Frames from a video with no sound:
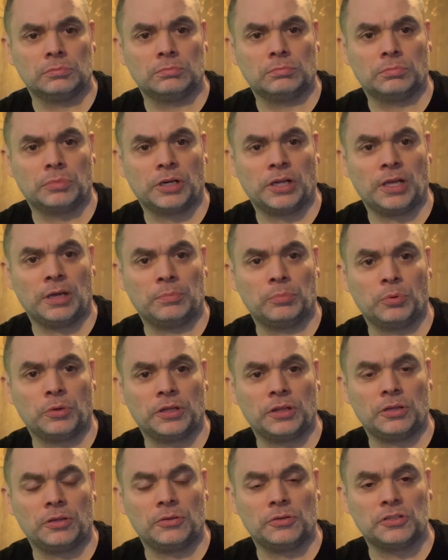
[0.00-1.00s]
bring up
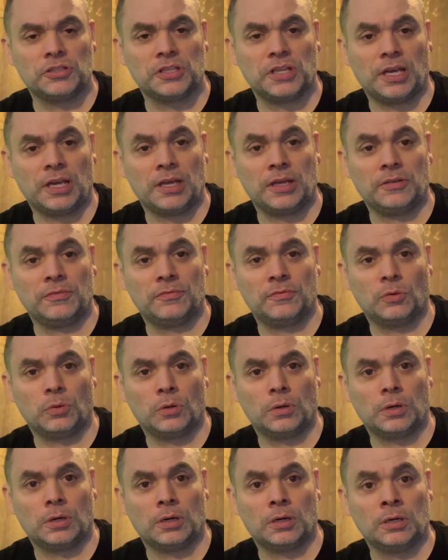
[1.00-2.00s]
with you today
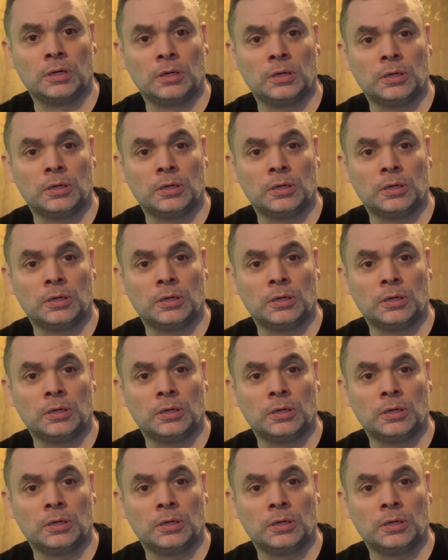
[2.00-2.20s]
for